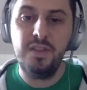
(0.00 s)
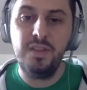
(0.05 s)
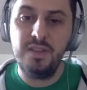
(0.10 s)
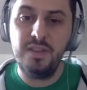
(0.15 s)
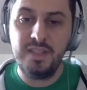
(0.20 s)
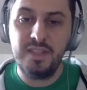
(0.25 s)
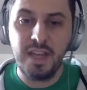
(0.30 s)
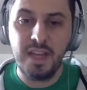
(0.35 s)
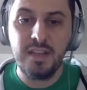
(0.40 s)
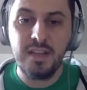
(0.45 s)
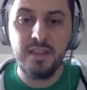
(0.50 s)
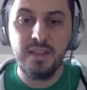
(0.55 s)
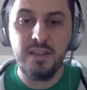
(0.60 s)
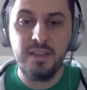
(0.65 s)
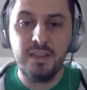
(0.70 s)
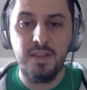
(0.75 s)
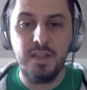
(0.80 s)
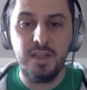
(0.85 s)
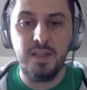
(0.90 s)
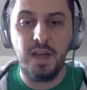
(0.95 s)
And then the second
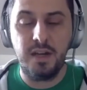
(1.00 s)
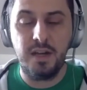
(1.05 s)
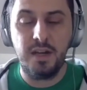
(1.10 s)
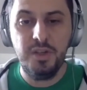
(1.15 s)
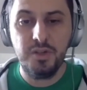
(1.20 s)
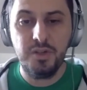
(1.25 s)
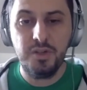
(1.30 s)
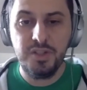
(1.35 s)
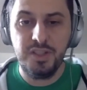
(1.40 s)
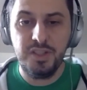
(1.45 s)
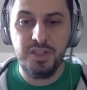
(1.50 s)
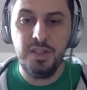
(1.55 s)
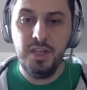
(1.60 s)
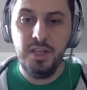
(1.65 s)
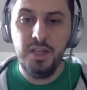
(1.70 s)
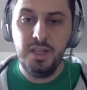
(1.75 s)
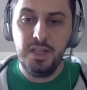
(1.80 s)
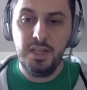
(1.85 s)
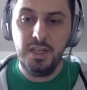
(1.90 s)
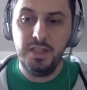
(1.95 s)
thing that got him
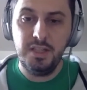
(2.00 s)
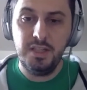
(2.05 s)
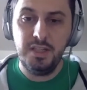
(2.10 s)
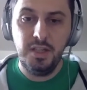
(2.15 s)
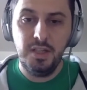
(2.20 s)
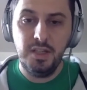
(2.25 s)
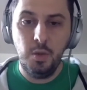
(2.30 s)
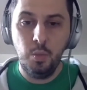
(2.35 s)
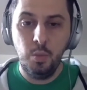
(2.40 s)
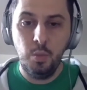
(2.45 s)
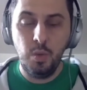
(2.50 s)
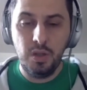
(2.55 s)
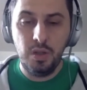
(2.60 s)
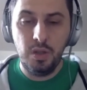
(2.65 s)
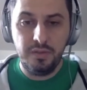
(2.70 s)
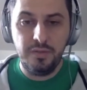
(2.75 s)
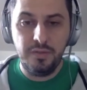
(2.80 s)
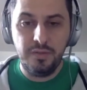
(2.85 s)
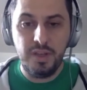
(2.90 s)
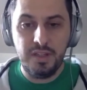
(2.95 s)
interested is,
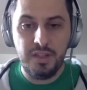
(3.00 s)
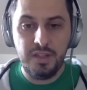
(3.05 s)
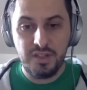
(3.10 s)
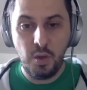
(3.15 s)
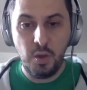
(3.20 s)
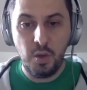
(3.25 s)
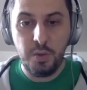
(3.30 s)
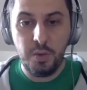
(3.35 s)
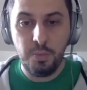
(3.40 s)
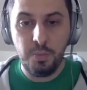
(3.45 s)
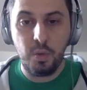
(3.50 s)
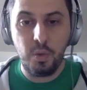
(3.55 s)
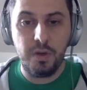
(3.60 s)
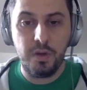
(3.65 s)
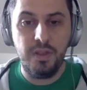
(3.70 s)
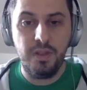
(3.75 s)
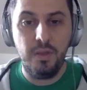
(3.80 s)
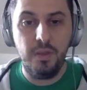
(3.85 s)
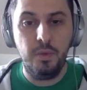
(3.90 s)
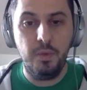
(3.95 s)
well, if it's so
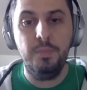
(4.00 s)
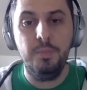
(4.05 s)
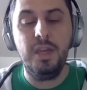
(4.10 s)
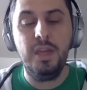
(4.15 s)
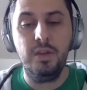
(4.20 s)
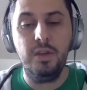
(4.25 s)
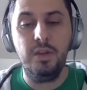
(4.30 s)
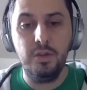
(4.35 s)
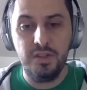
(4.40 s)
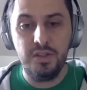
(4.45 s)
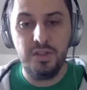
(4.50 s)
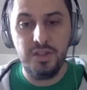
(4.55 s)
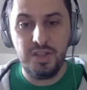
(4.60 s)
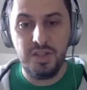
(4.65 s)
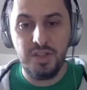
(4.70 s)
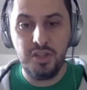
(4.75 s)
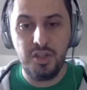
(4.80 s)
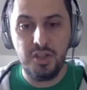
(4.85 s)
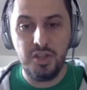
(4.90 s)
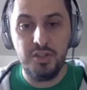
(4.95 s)
important that we make good
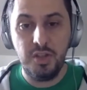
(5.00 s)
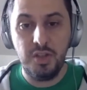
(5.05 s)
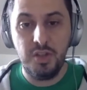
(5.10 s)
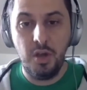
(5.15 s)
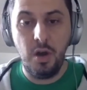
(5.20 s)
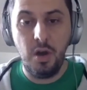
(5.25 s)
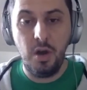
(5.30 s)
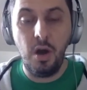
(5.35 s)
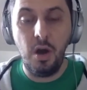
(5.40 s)
decisions,